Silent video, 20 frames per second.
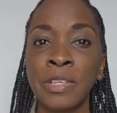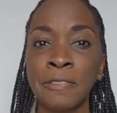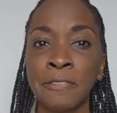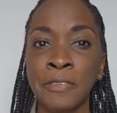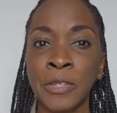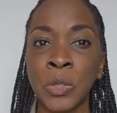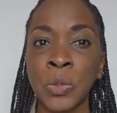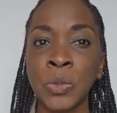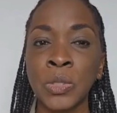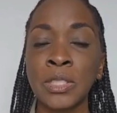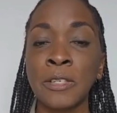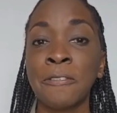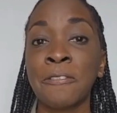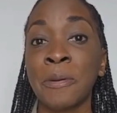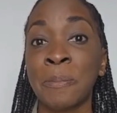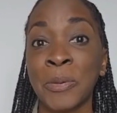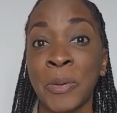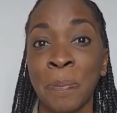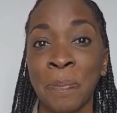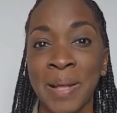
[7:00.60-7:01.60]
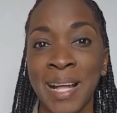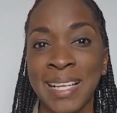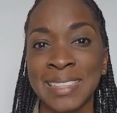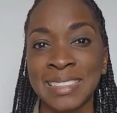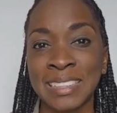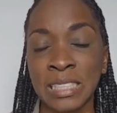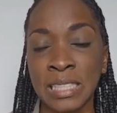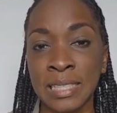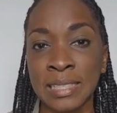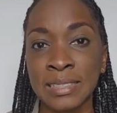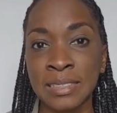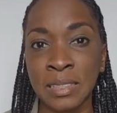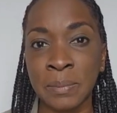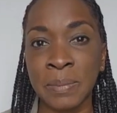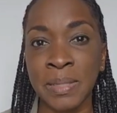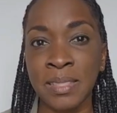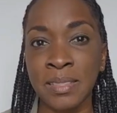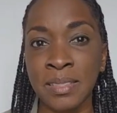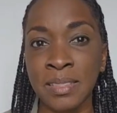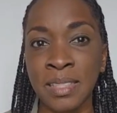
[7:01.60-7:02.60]
reviews from your past
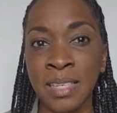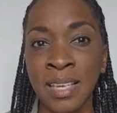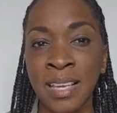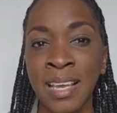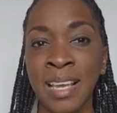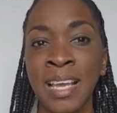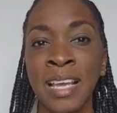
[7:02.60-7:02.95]
customers.